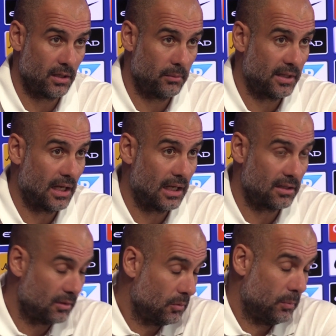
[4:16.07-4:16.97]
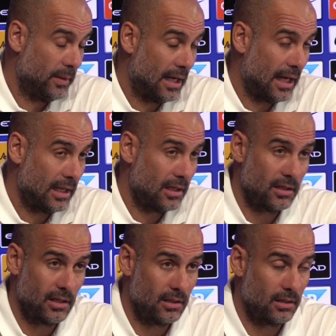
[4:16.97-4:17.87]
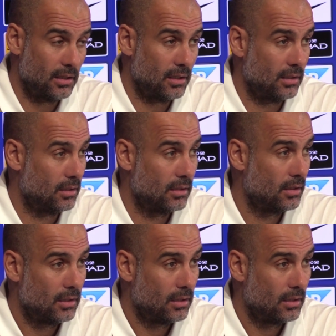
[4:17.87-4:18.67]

a little bit higher, and